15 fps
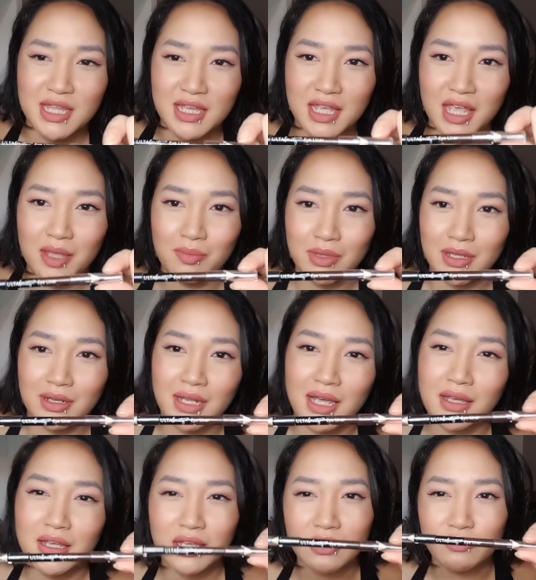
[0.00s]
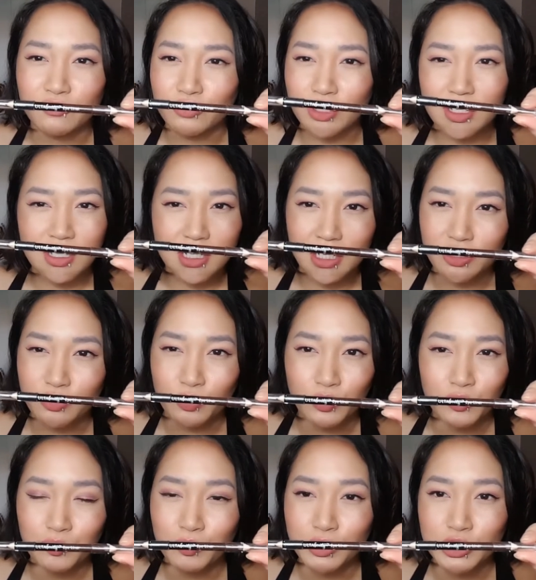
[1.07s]
They came in like free gift
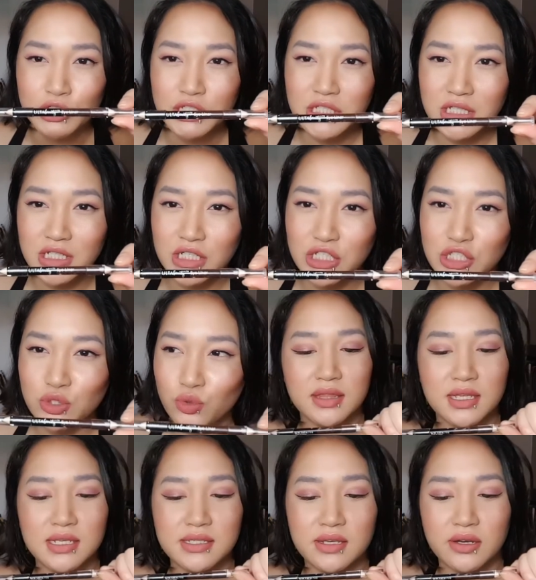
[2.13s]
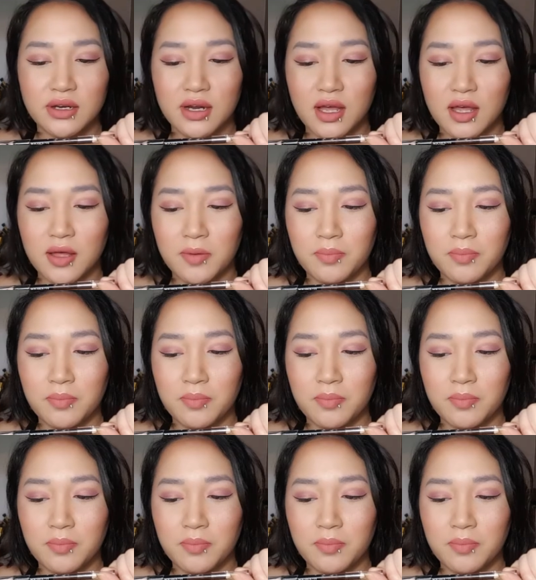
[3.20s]
with purchase. And these are